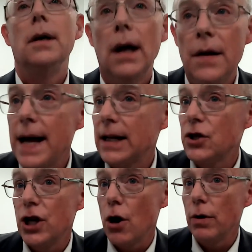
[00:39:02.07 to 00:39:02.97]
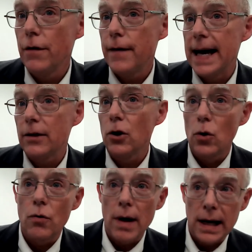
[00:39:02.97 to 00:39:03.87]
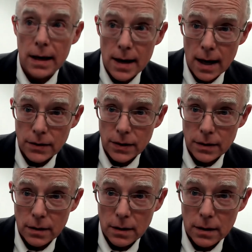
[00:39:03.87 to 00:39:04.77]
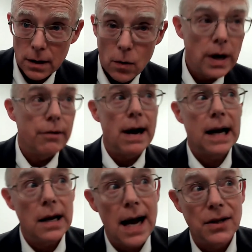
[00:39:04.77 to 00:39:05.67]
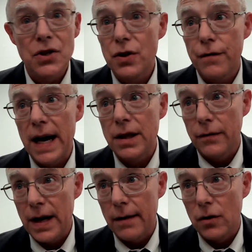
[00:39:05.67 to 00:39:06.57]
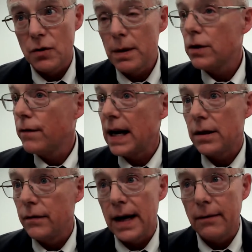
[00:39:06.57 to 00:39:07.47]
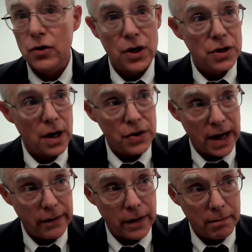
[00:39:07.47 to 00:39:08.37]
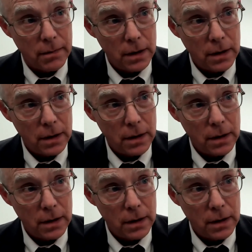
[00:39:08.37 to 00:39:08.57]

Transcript: And that's the only faith the Lord recognizes. Well, he recognizes the faith of devils, but the faith of devils does not save them.